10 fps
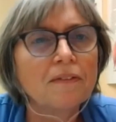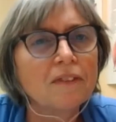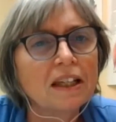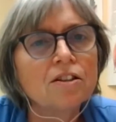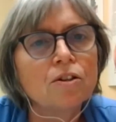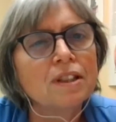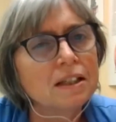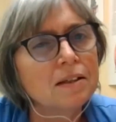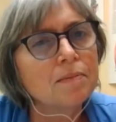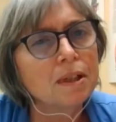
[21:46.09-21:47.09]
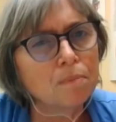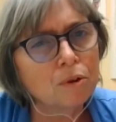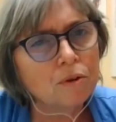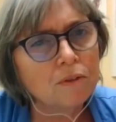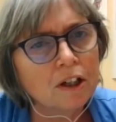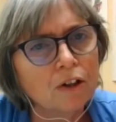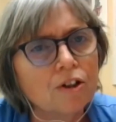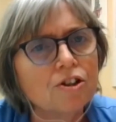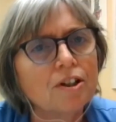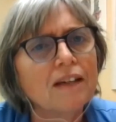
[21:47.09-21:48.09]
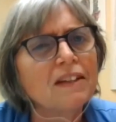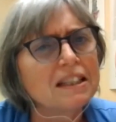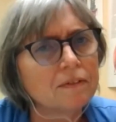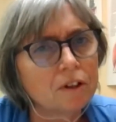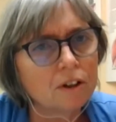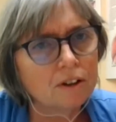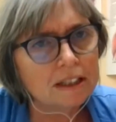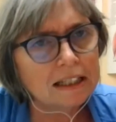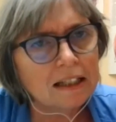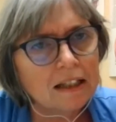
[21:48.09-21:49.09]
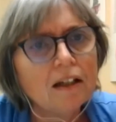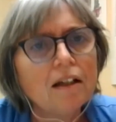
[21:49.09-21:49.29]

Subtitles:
if things don't seem to be improving, or you're still having difficulty